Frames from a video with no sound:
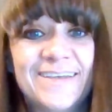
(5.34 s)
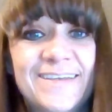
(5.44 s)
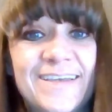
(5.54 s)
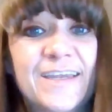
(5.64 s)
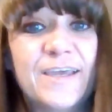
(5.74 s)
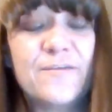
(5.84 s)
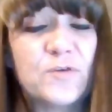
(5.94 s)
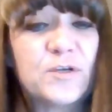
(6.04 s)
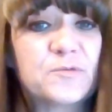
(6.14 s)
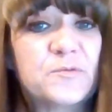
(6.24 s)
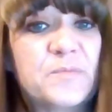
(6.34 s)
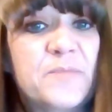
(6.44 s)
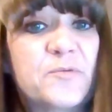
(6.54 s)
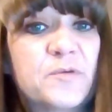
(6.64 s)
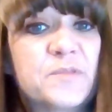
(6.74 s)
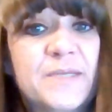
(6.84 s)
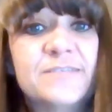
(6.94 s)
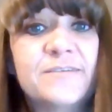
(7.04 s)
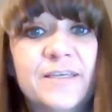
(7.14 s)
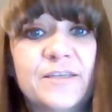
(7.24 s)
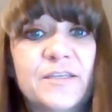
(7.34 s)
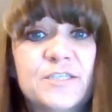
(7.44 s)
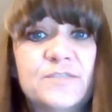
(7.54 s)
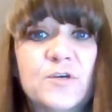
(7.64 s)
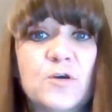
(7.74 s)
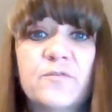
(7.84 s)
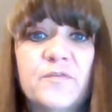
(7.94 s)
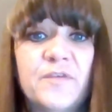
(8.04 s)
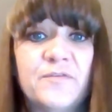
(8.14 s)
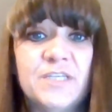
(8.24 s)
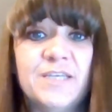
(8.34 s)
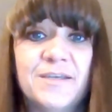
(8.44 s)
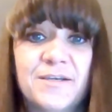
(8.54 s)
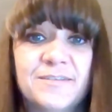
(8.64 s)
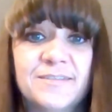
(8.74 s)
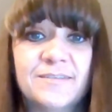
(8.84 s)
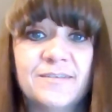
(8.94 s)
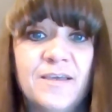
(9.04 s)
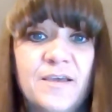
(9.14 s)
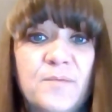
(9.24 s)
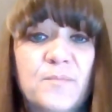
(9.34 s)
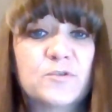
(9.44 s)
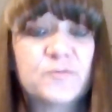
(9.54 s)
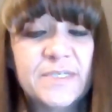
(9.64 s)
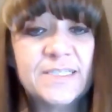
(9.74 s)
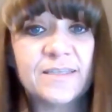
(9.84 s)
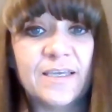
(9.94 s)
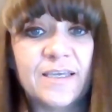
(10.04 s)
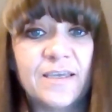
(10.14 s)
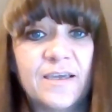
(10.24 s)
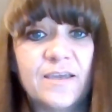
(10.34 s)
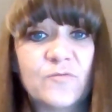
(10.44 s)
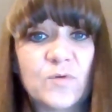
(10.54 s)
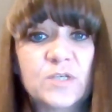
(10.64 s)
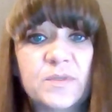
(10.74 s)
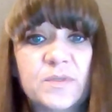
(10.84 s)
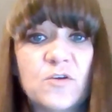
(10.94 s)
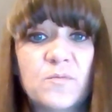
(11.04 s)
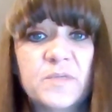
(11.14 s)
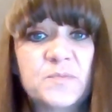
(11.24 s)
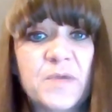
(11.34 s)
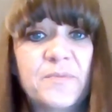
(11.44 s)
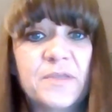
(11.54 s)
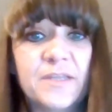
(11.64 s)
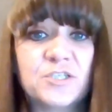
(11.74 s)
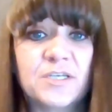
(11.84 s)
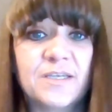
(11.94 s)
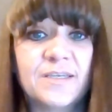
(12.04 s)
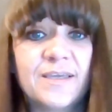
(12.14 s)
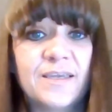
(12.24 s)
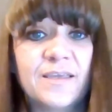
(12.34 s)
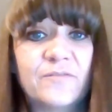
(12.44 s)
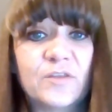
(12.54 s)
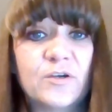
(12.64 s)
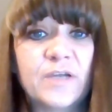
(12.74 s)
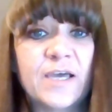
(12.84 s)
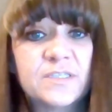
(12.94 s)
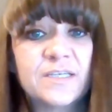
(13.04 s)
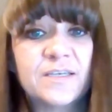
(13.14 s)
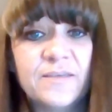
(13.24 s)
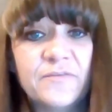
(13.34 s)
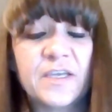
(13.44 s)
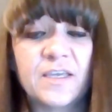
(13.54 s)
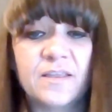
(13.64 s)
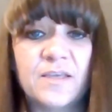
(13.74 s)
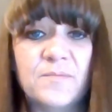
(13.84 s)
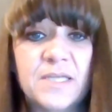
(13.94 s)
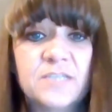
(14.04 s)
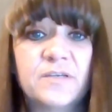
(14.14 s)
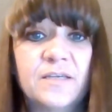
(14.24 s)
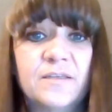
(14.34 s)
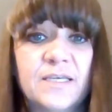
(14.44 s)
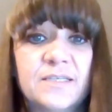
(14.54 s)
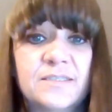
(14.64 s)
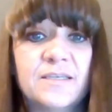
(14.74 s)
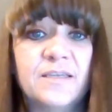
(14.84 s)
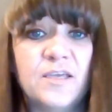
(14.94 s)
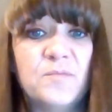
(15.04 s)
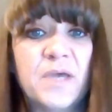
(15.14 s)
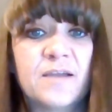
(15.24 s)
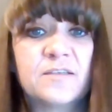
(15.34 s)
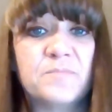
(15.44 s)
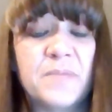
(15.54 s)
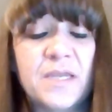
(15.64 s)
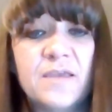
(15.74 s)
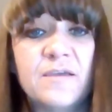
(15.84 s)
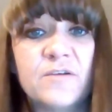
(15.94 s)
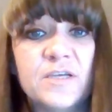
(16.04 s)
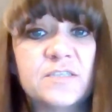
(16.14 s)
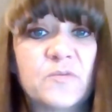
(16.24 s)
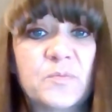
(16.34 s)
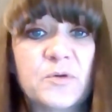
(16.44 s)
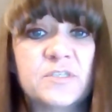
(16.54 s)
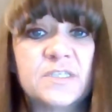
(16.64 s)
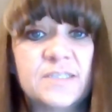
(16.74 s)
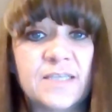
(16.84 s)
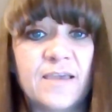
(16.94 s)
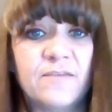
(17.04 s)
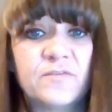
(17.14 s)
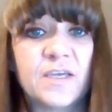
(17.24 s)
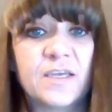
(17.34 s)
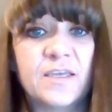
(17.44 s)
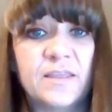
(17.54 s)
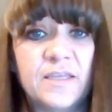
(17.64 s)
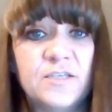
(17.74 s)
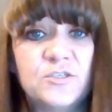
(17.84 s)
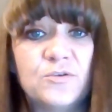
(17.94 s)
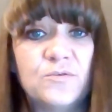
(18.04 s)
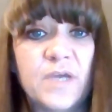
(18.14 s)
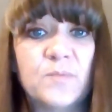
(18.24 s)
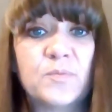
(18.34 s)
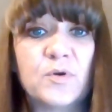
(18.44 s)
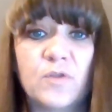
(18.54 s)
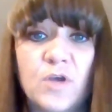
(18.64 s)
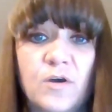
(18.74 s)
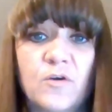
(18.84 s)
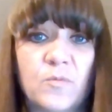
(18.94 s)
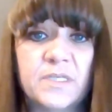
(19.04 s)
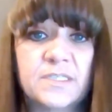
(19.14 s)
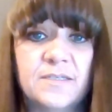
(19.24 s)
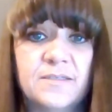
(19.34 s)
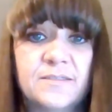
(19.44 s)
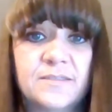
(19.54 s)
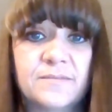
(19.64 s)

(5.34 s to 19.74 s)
and I have worked with people with mental illness for over 15 years. Most recently, I have worked with the homeless population and have learned how significantly mental illness can impact many areas of a person's life that can lead to and prolong homelessness.